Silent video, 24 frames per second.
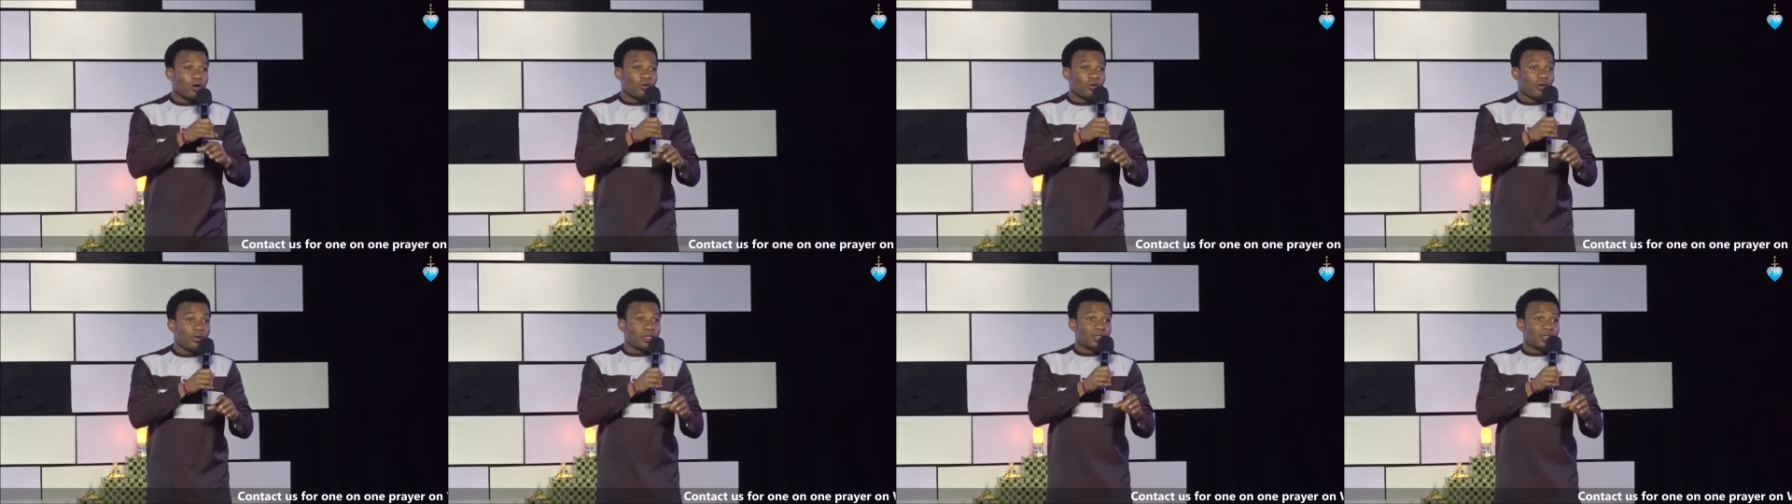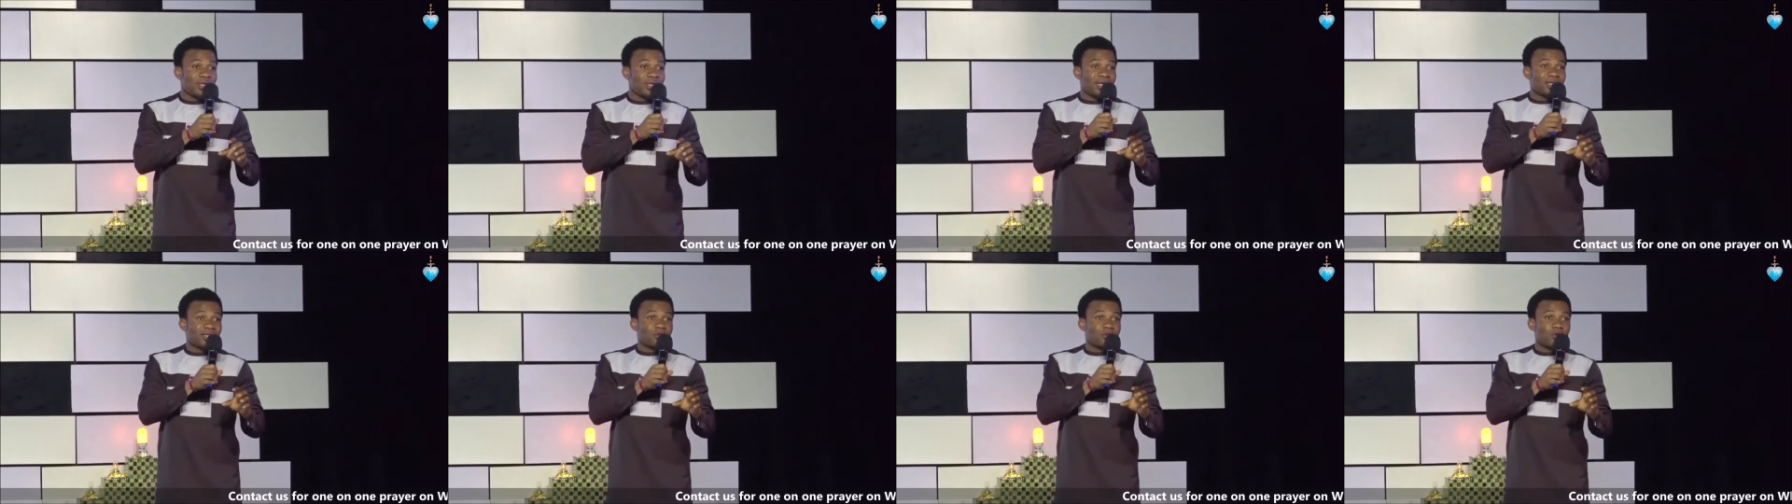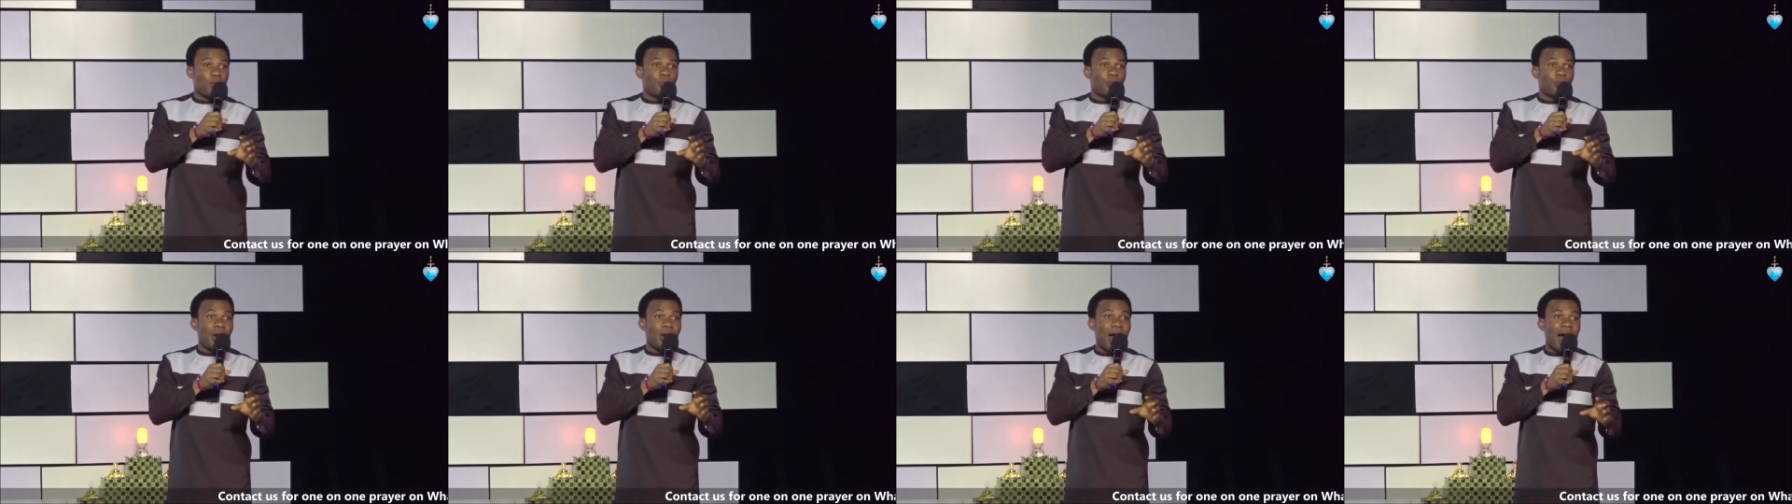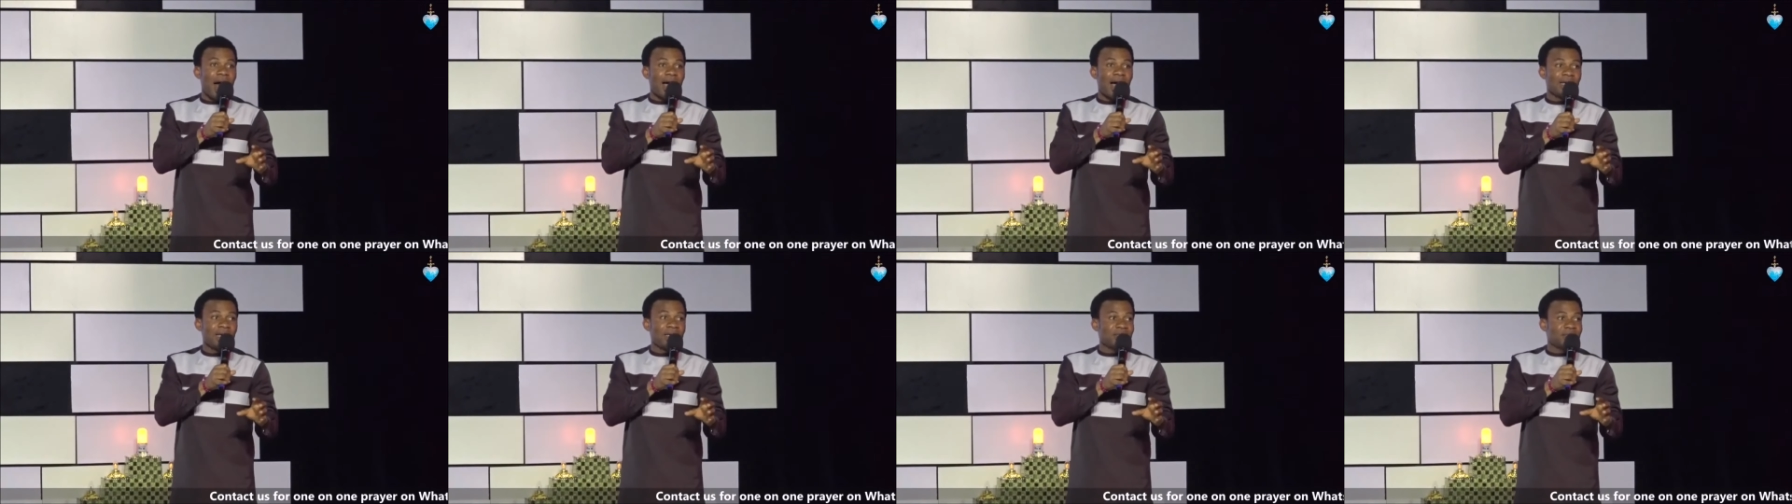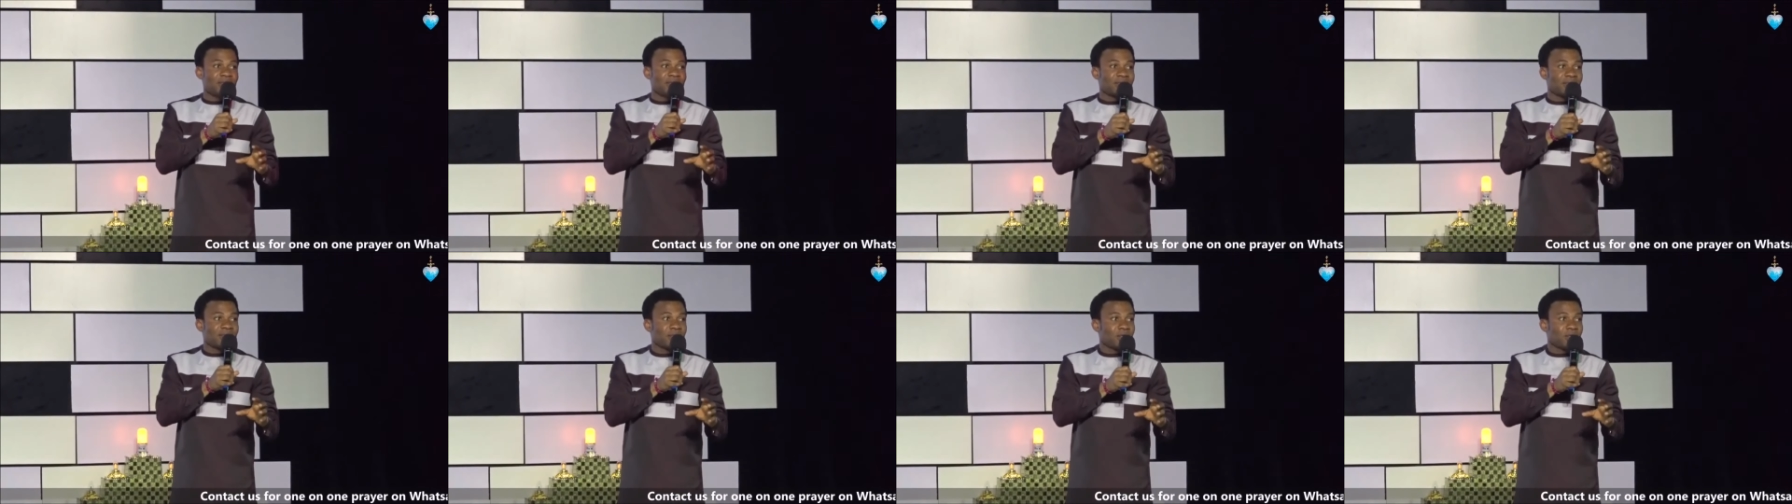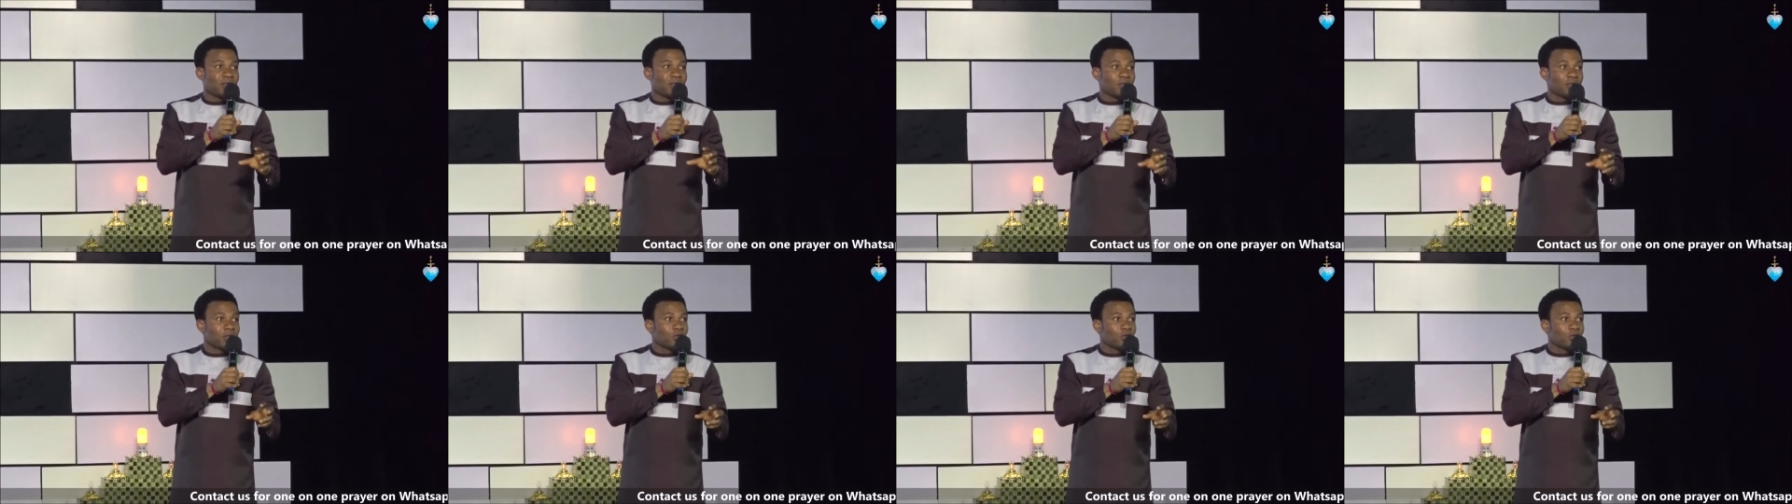greatest surprise,